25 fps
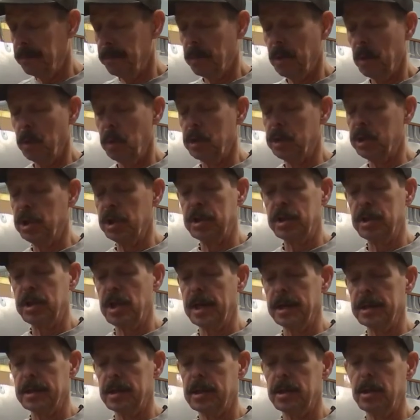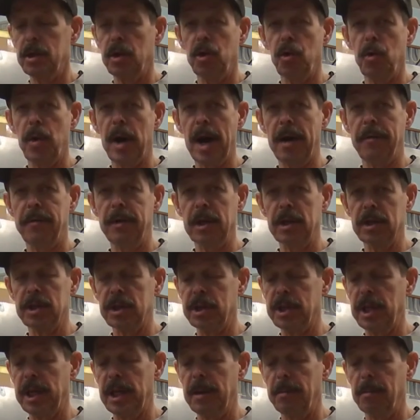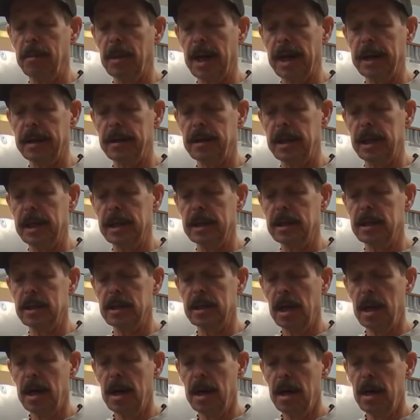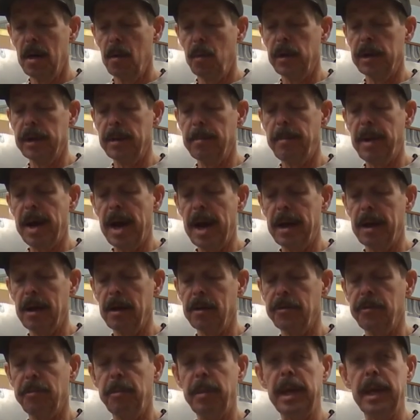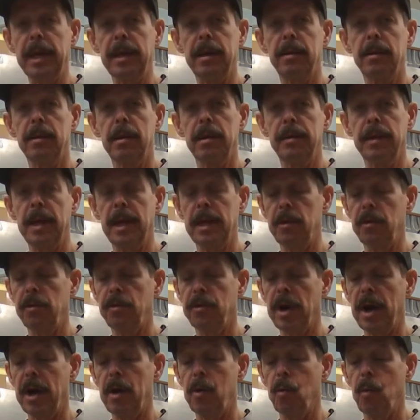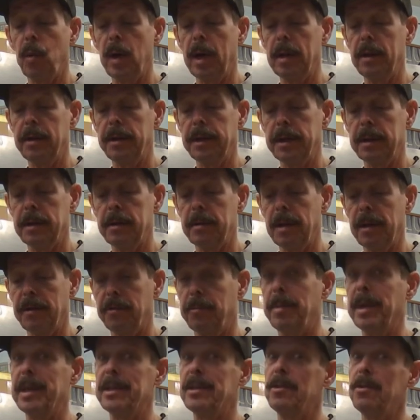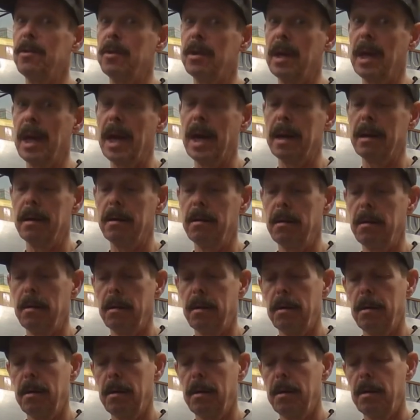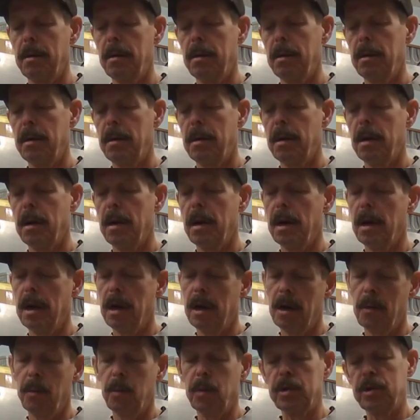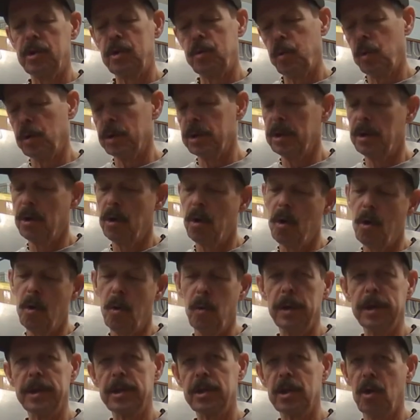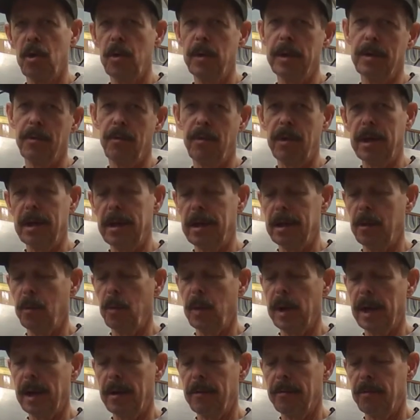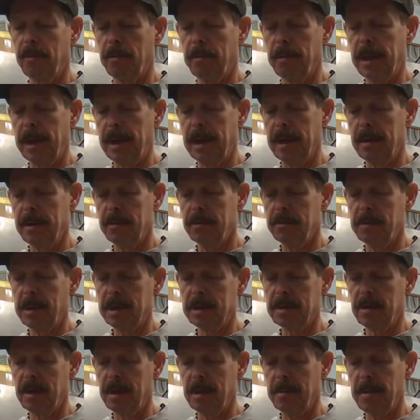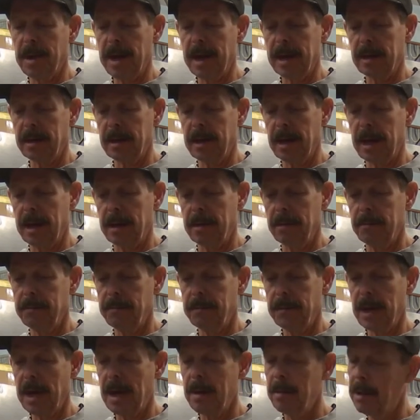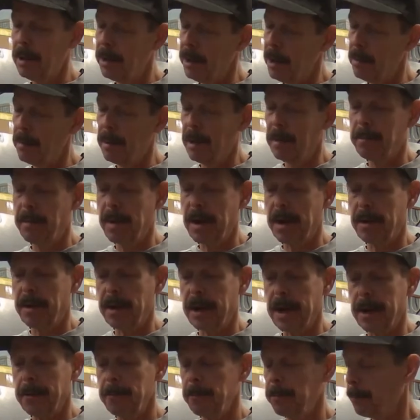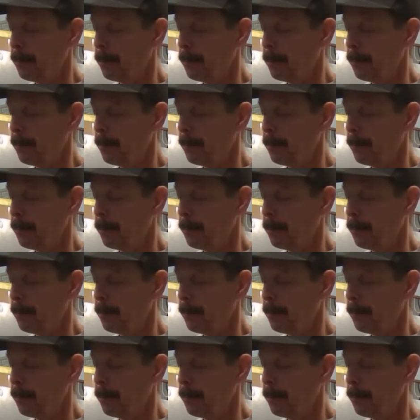which is just, having a seam like this where the panels meet, and then you try to weld it as best you can, which wasn't always going really well for me, especially back then. I'm a little bit better now.